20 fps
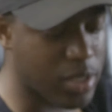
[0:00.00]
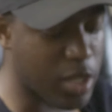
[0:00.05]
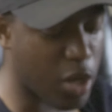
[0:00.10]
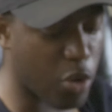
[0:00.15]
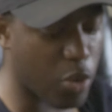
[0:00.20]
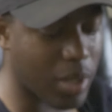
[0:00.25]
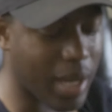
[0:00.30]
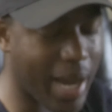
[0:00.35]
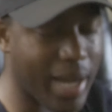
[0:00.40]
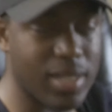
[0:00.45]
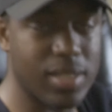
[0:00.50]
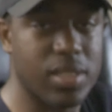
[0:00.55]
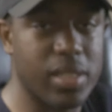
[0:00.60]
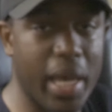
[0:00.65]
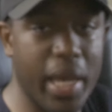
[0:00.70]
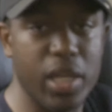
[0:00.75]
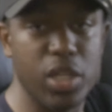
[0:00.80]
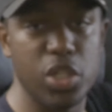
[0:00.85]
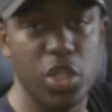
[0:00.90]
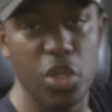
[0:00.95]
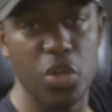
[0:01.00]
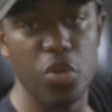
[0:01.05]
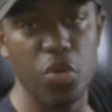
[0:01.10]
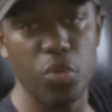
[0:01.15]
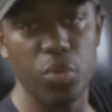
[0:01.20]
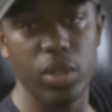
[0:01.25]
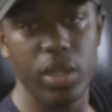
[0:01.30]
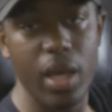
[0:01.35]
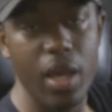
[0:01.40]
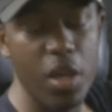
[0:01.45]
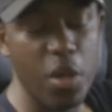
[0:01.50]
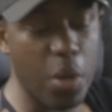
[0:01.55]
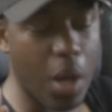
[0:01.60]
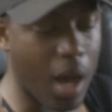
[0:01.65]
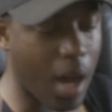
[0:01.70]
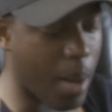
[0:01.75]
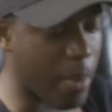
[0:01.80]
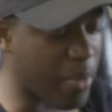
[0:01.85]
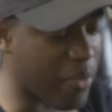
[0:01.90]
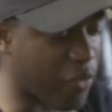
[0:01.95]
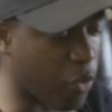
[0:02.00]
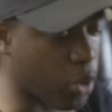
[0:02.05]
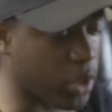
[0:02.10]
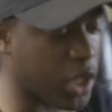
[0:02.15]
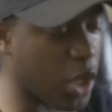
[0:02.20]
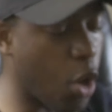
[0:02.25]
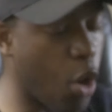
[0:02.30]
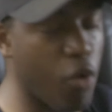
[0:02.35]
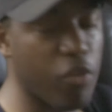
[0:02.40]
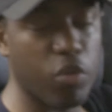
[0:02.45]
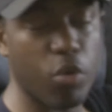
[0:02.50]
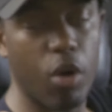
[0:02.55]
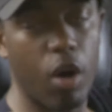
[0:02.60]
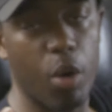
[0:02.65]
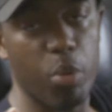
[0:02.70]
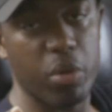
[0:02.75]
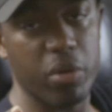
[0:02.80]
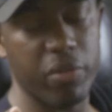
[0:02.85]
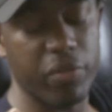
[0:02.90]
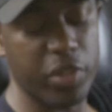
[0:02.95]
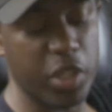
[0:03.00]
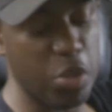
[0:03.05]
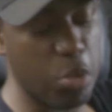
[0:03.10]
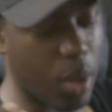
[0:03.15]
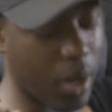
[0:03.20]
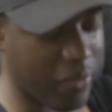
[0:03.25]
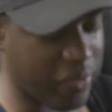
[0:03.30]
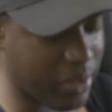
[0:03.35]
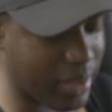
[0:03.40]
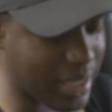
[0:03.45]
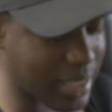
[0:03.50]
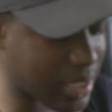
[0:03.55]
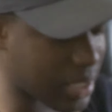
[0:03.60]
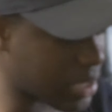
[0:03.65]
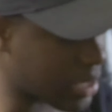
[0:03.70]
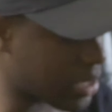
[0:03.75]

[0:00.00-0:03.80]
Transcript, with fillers: So guys, stay tuned um, for the overall review of this